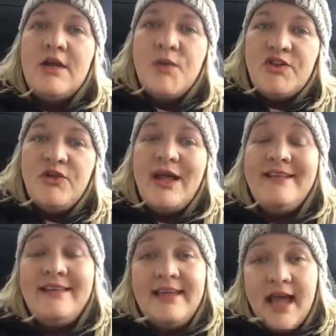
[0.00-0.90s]
in which you
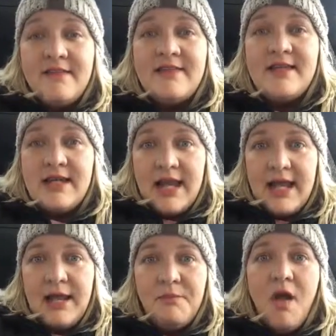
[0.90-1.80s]
had to guess the
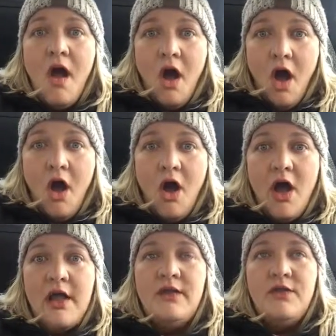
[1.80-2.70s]
name
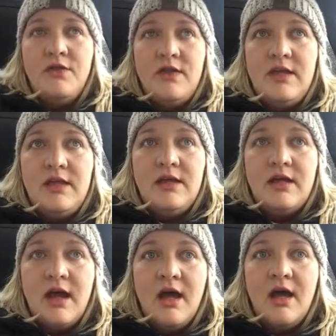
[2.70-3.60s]
on
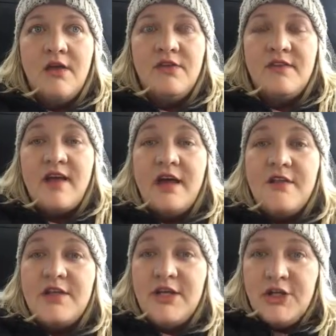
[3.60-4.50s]
the side
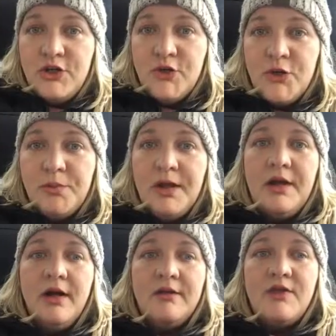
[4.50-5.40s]
of the cube
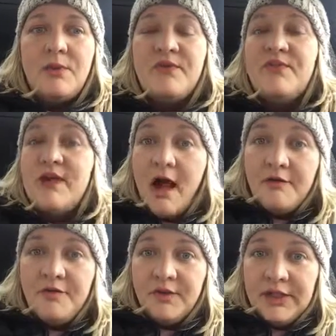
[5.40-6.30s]
that was
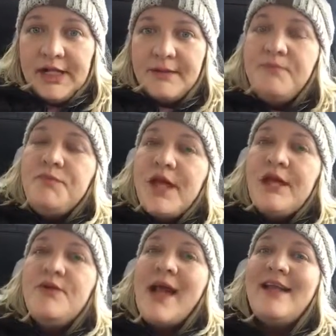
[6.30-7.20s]
not filled in.
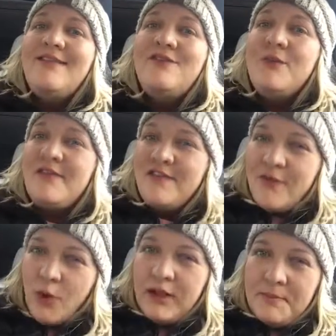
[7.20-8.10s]
And you had to do it
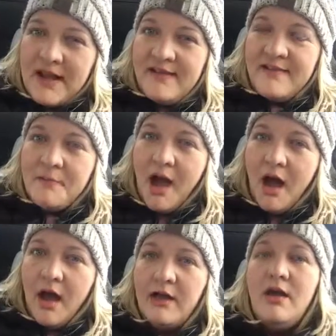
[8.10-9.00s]
solely based
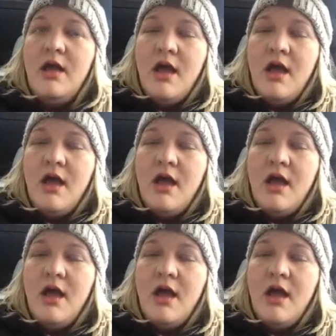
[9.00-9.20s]
upon